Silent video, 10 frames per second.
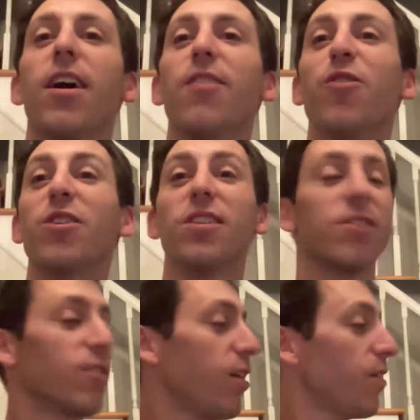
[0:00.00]
Our voices
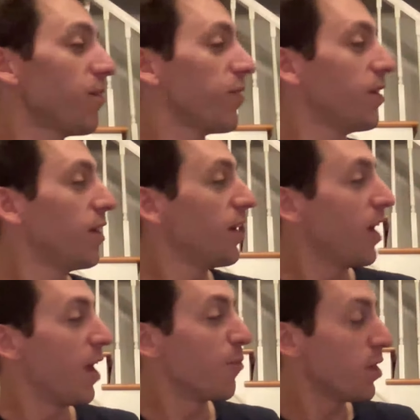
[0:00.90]
are off.
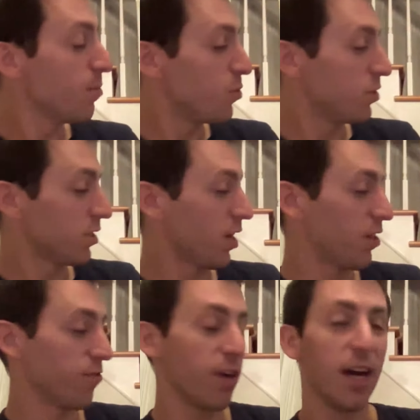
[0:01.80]
And when the moon is on
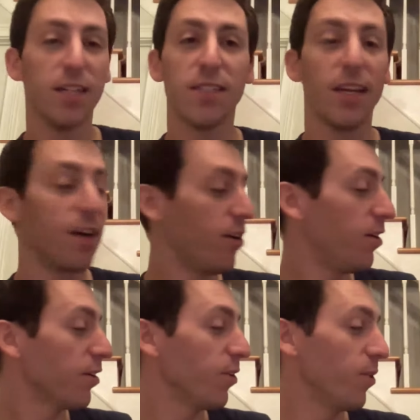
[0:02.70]
the rise, they
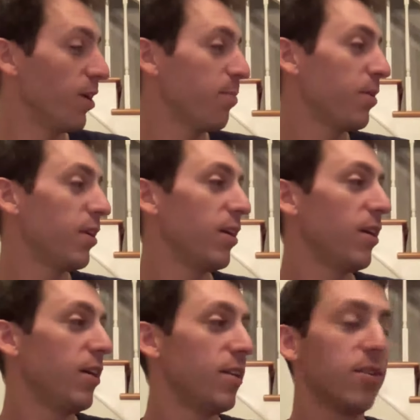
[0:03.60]
all go up
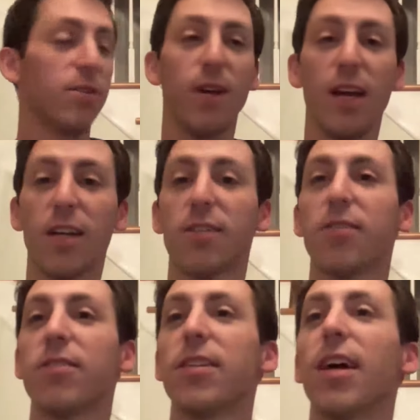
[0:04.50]
to
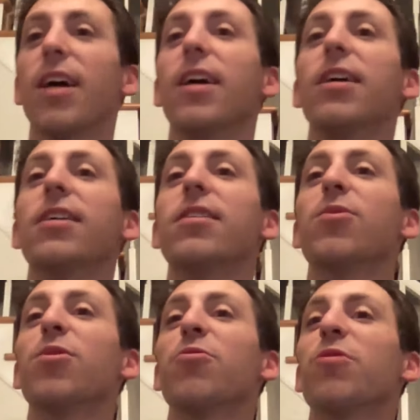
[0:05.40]
exercise.
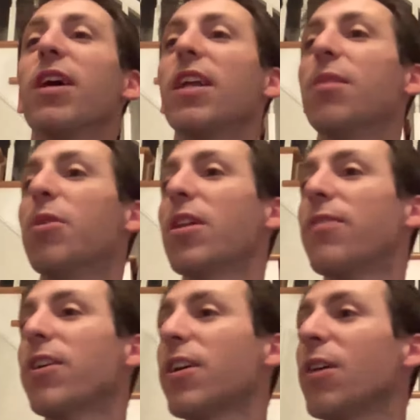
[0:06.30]
We're right in the middle of
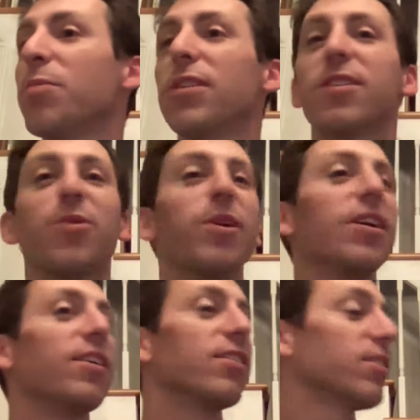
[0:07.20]
our carpet
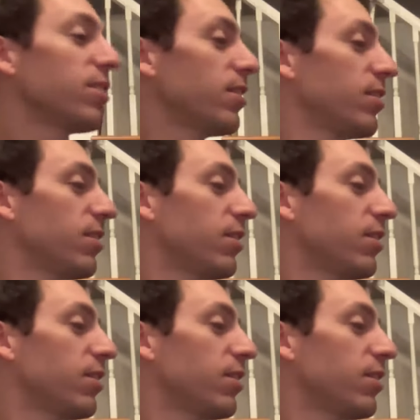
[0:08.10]
squares.